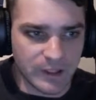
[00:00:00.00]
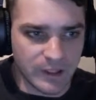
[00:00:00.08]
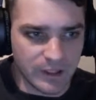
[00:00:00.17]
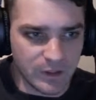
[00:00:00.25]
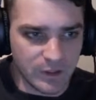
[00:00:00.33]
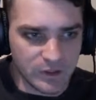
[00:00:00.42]

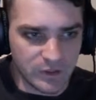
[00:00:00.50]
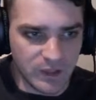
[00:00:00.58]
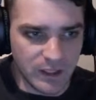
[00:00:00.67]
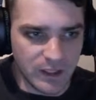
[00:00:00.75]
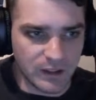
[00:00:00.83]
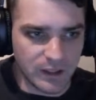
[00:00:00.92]
It looks
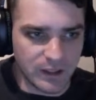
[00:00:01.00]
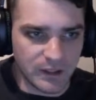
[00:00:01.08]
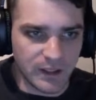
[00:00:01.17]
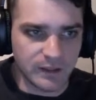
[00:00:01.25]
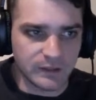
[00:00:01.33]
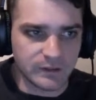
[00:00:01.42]
3D like
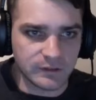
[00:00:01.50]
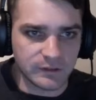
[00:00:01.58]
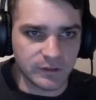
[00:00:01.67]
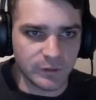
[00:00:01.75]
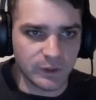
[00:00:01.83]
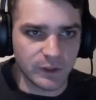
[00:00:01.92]
that.
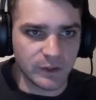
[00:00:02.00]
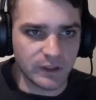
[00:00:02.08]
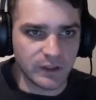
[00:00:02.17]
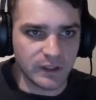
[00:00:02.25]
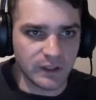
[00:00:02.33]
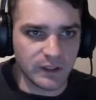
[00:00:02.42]
If we look
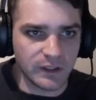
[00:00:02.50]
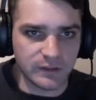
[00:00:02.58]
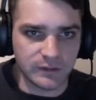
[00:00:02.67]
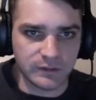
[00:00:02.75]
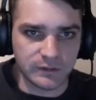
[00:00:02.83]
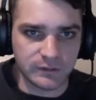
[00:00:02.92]
at the
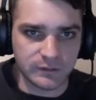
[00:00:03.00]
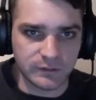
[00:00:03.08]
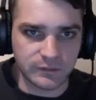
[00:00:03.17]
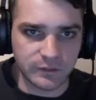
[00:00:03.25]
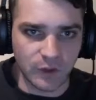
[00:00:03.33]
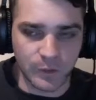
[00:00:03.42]

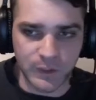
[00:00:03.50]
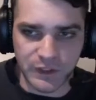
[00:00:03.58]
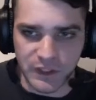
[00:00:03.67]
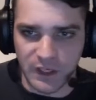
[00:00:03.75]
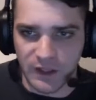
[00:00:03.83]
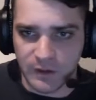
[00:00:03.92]

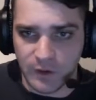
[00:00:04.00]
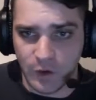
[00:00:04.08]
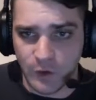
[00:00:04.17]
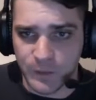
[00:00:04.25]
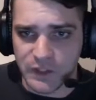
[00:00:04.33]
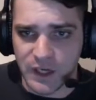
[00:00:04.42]
OBJ
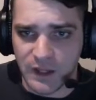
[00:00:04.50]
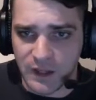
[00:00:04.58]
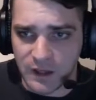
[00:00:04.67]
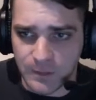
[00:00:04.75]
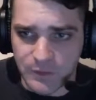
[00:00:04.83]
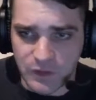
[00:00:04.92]

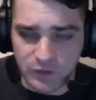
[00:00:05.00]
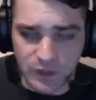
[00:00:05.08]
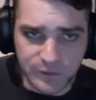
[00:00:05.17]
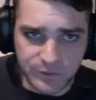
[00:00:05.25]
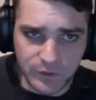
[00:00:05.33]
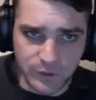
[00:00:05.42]
that comes
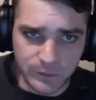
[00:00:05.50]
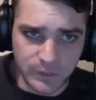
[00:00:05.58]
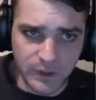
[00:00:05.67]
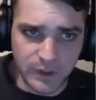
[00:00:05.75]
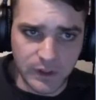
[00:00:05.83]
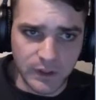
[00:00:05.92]
straight from
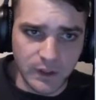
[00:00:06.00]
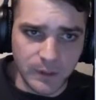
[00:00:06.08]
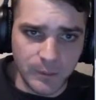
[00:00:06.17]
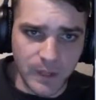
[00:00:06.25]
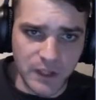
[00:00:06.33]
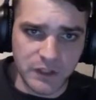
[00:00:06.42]

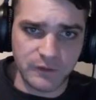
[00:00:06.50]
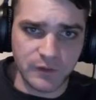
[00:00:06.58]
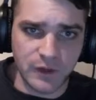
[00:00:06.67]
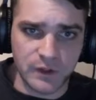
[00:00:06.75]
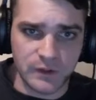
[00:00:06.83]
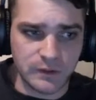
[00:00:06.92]

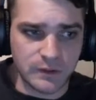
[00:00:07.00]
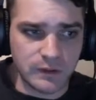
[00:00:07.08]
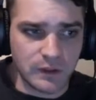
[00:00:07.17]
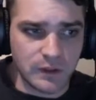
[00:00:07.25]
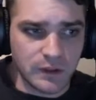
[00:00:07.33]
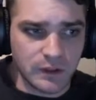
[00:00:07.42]
MagicaVoxel,
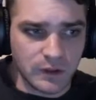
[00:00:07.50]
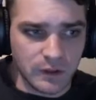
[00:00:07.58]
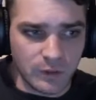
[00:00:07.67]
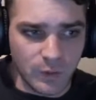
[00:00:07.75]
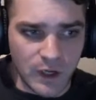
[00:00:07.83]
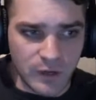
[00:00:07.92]

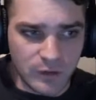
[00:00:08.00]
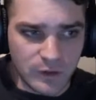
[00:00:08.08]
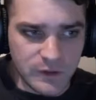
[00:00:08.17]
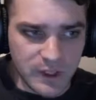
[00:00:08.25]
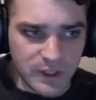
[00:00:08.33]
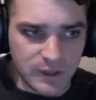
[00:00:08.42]
when I
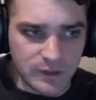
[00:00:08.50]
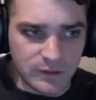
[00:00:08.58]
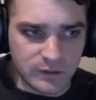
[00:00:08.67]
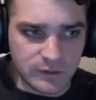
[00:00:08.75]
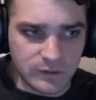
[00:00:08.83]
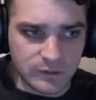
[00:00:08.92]
rotate it,
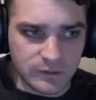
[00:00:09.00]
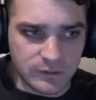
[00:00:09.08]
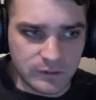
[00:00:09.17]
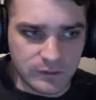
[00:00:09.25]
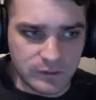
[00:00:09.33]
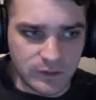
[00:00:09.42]

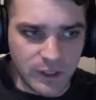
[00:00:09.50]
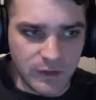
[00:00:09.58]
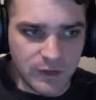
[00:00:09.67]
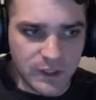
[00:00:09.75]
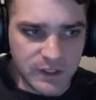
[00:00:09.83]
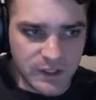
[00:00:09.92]
you can't
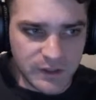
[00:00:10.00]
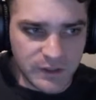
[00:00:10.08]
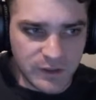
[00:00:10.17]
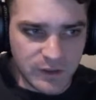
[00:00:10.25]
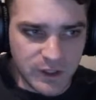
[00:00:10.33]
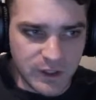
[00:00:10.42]
really tell it's
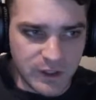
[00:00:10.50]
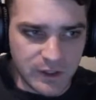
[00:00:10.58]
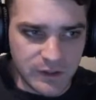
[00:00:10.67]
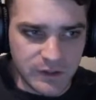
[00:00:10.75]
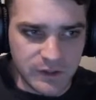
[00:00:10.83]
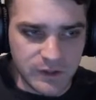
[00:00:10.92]
3D.
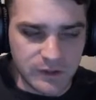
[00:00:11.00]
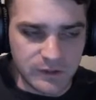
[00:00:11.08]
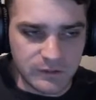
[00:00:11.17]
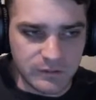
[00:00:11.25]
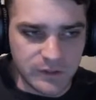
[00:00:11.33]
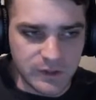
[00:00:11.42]
It's just
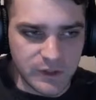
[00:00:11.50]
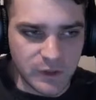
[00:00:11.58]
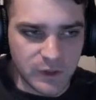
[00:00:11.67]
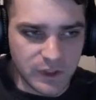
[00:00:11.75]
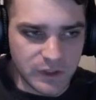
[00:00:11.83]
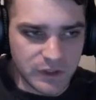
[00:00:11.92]

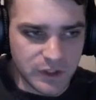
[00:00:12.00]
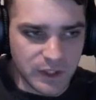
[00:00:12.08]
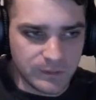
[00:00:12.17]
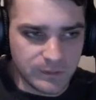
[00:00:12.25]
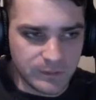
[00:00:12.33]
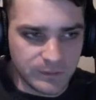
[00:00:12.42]
distorting its
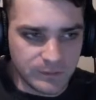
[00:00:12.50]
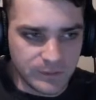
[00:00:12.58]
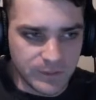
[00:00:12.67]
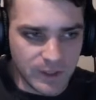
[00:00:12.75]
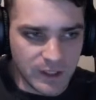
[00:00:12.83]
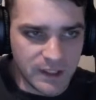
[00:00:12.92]
shape.
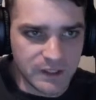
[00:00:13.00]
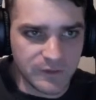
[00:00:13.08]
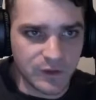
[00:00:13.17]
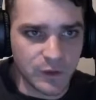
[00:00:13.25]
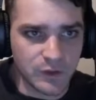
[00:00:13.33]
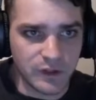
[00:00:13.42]
Unless, of
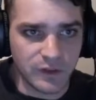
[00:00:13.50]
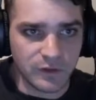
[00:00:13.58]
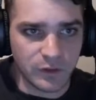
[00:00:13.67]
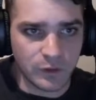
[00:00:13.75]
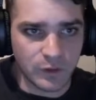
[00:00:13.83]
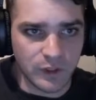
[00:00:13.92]
course, I
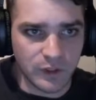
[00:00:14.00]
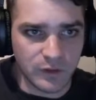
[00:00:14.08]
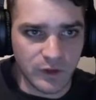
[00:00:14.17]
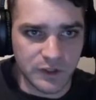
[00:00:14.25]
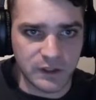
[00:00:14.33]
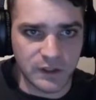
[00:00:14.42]
throw a
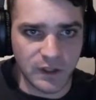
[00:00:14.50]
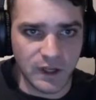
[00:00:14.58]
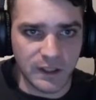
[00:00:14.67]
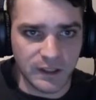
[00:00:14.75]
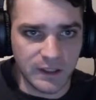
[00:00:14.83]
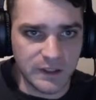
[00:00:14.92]
directional
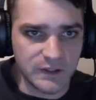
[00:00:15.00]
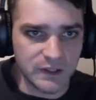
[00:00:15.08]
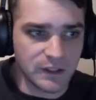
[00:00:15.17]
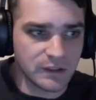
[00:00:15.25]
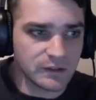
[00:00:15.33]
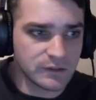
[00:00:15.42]
light in the
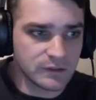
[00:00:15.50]
scene.